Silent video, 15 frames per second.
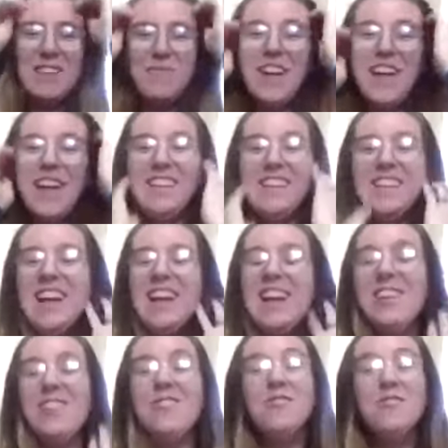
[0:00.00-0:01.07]
And
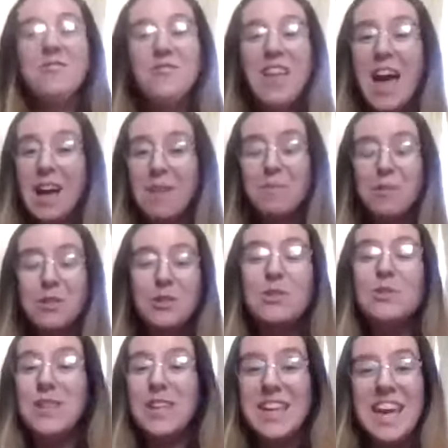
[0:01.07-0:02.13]
you
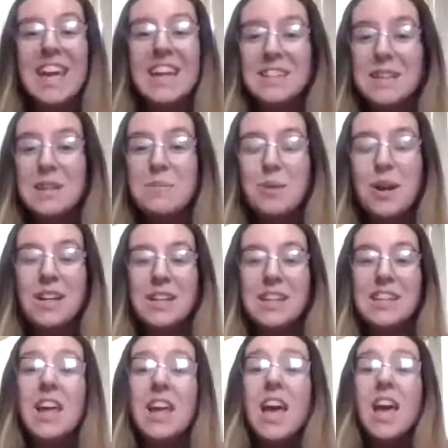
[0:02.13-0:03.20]
absolutely can get pregnant
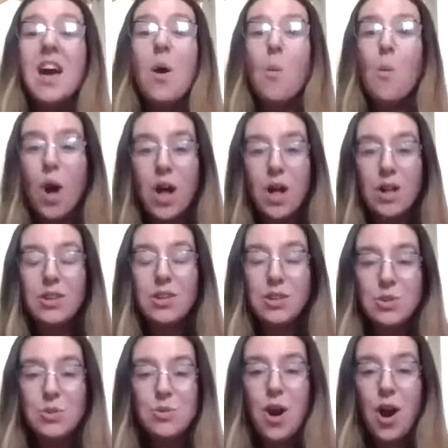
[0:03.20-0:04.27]
while
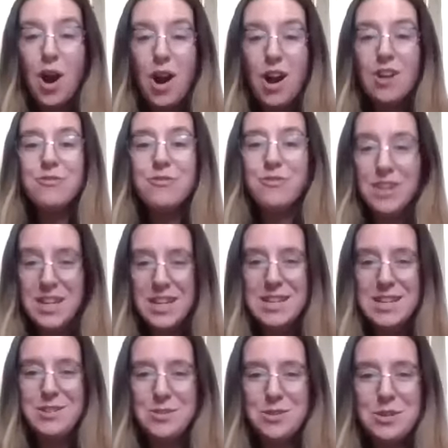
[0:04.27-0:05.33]
you are
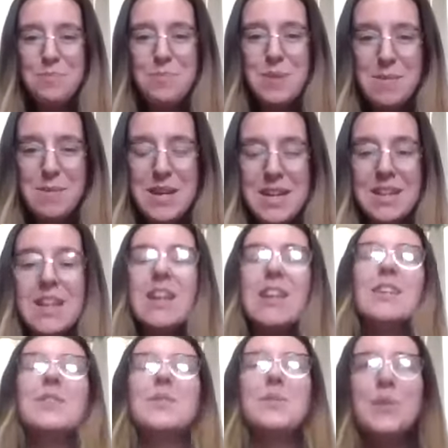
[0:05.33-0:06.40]
feeding your baby.
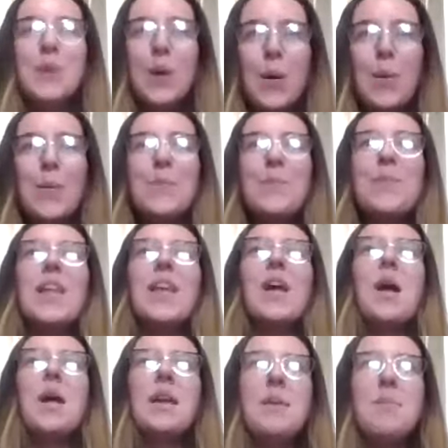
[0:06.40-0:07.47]
So
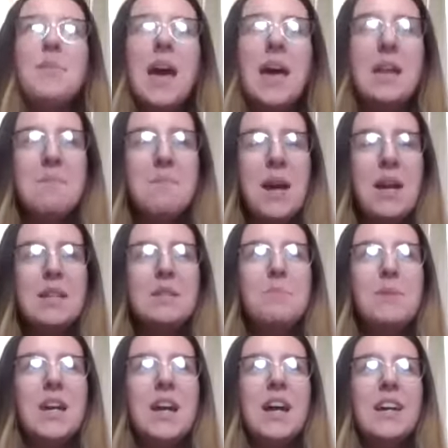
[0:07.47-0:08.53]
keep that in mind,
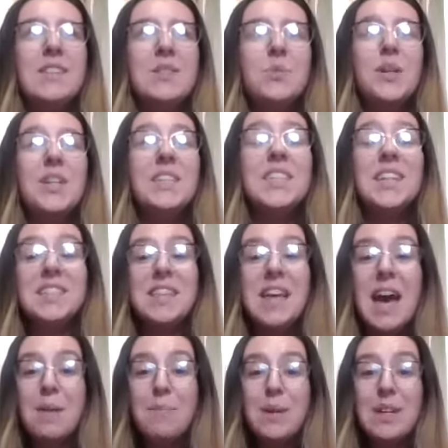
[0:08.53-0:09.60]
because what does
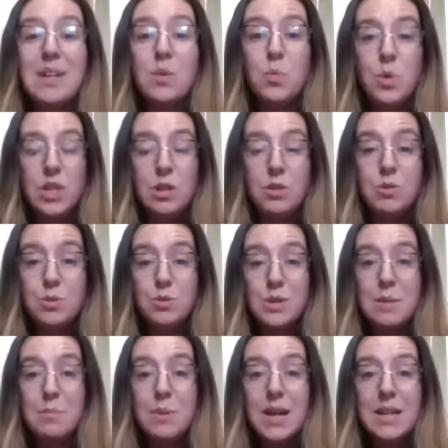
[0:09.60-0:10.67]
happen when you do
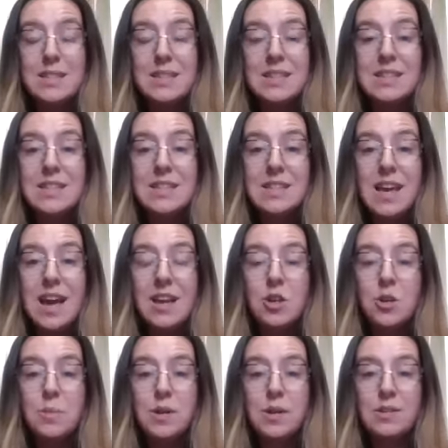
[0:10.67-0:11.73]
get pregnant is that your
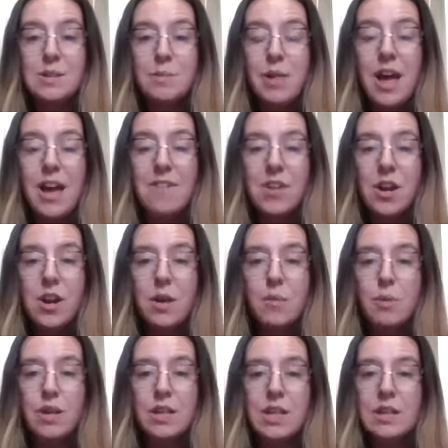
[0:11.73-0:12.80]
milk supply very
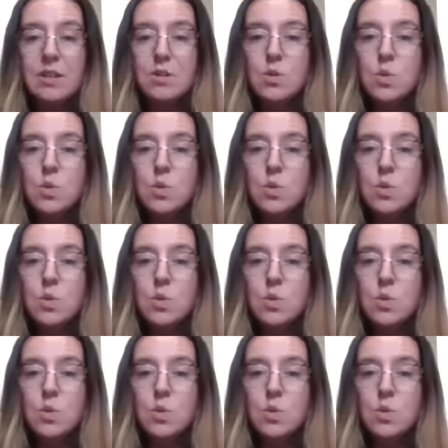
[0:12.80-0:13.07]
quickly